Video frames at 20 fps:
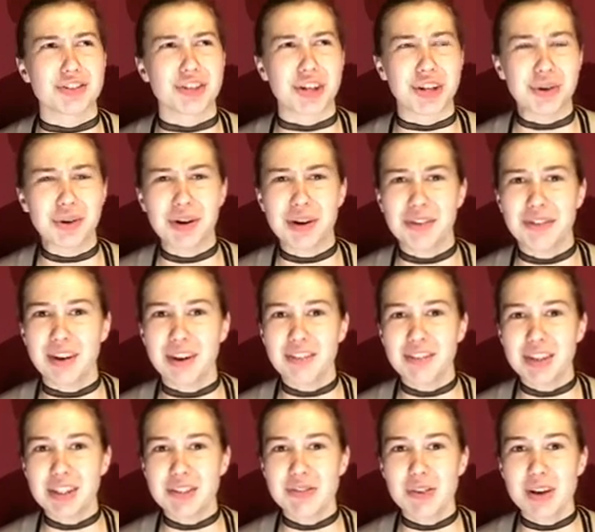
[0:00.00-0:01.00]
January
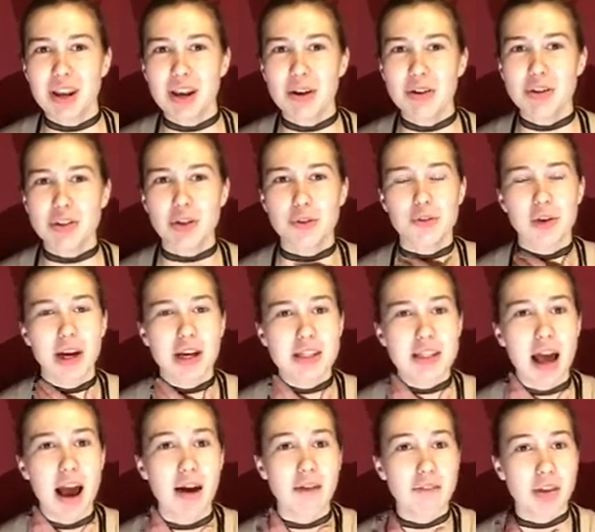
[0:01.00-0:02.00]
favorites video. So if you
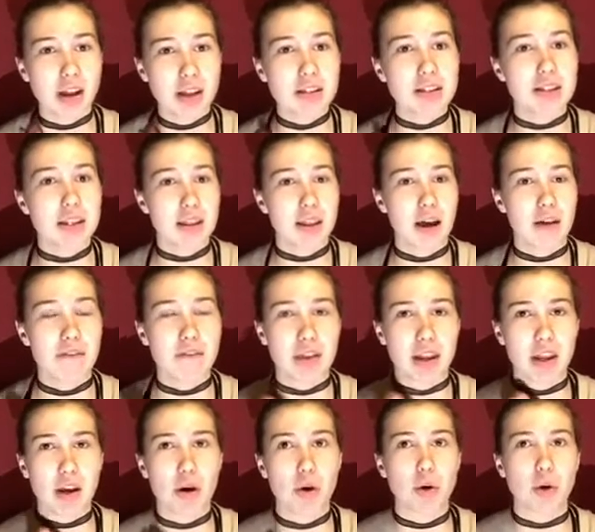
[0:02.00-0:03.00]
guys have not seen that
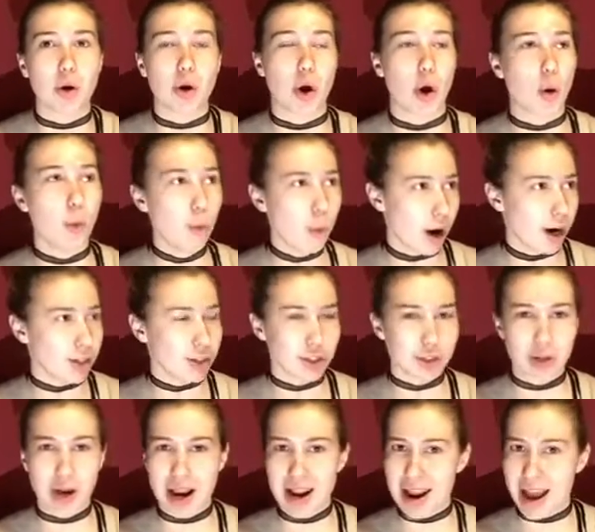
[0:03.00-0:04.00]
video, go watch
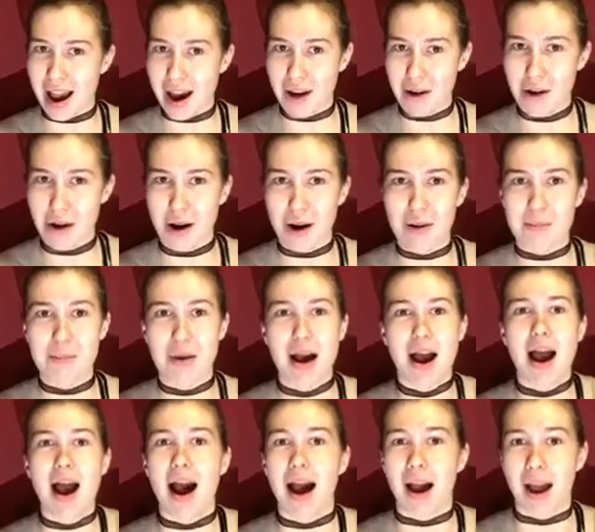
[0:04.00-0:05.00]
it right now.
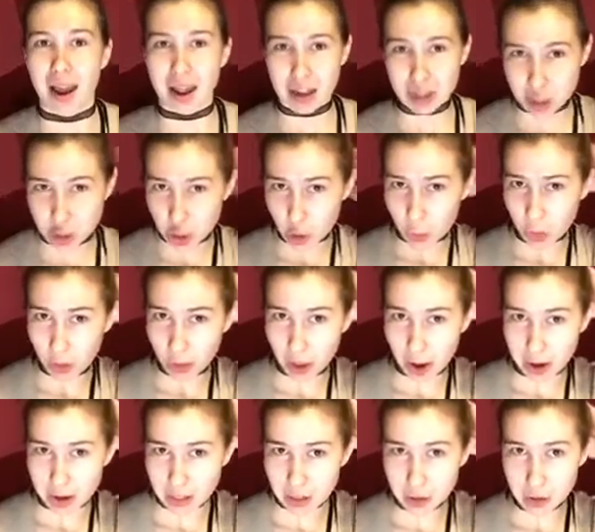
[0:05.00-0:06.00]
I show a
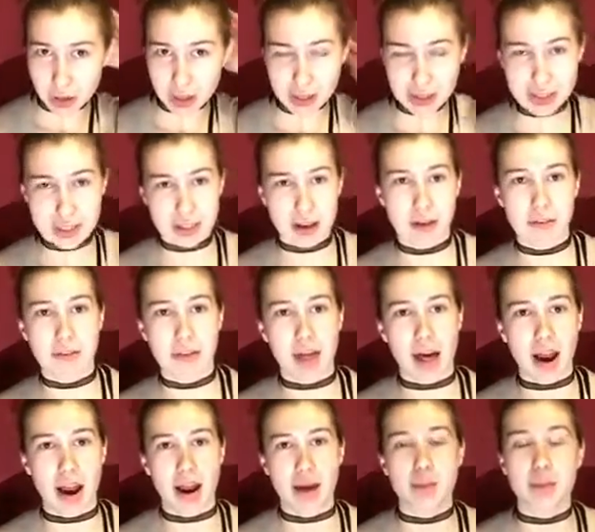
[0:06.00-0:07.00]
lot of the great stuff
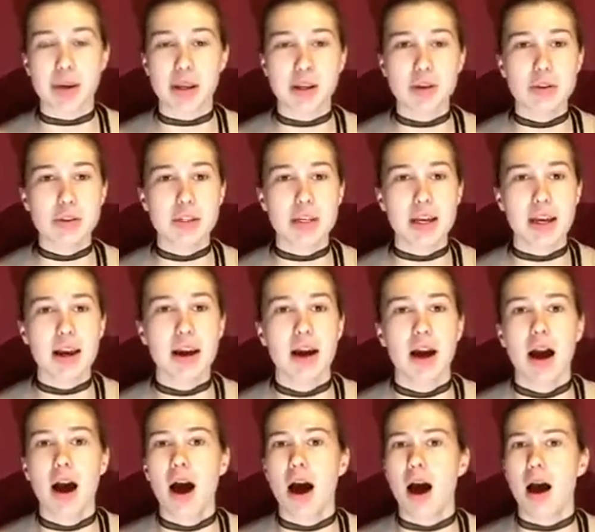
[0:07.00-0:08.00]
that I've been using.
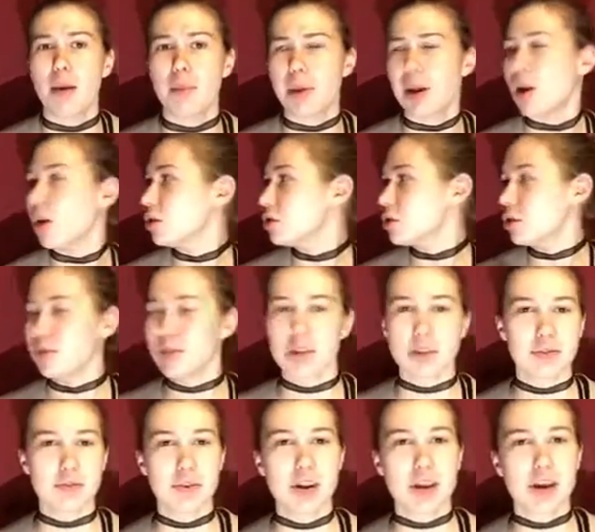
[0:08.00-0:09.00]
And also if
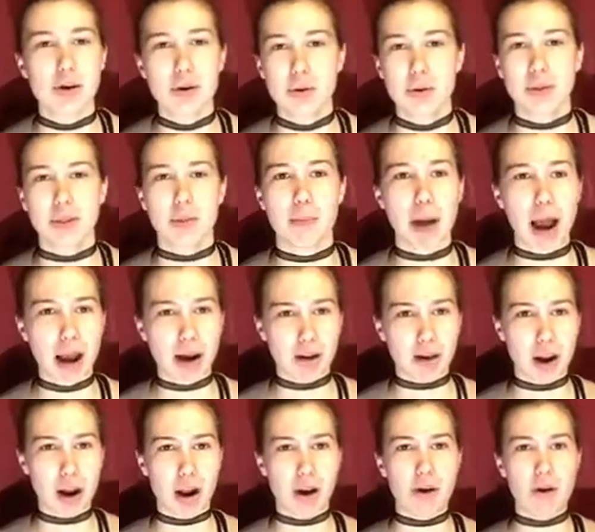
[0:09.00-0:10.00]
this video, the
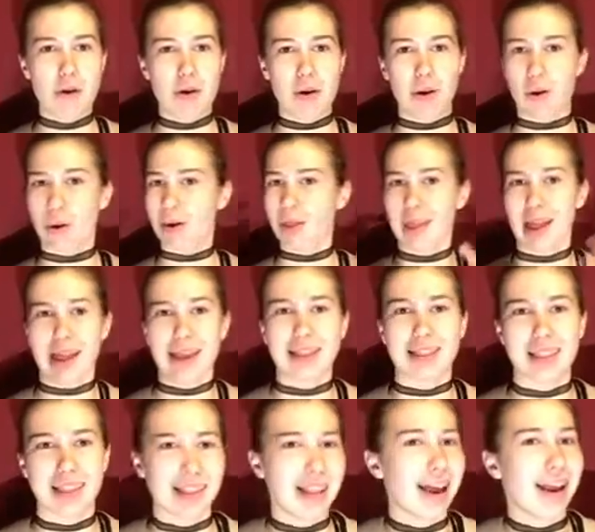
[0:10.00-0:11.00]
background or
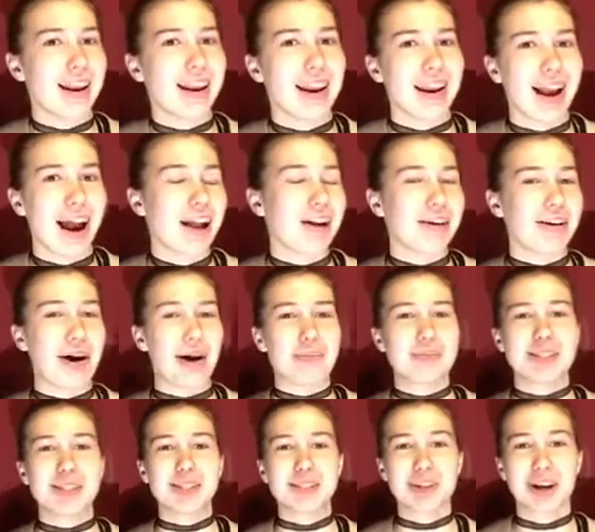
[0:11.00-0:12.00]
like the lighting, I don't know,
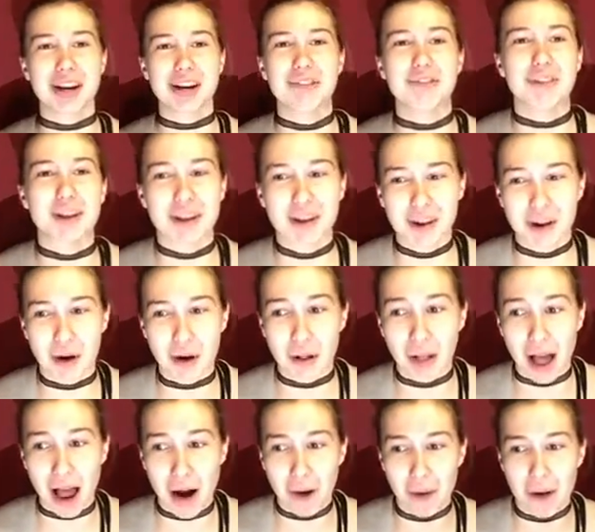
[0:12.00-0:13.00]
I'm still trying to figure it
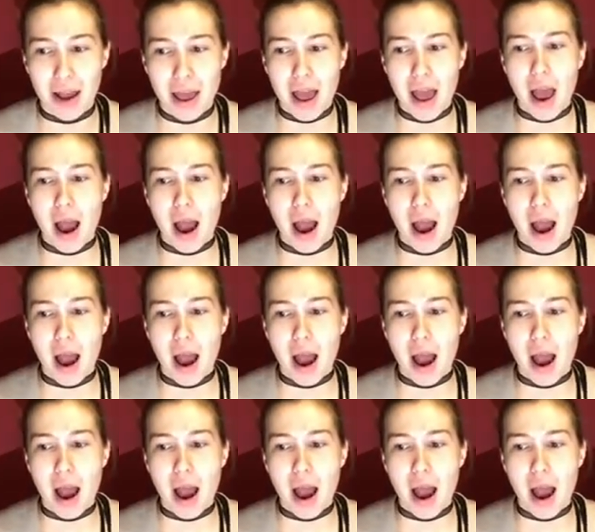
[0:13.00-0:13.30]
all out.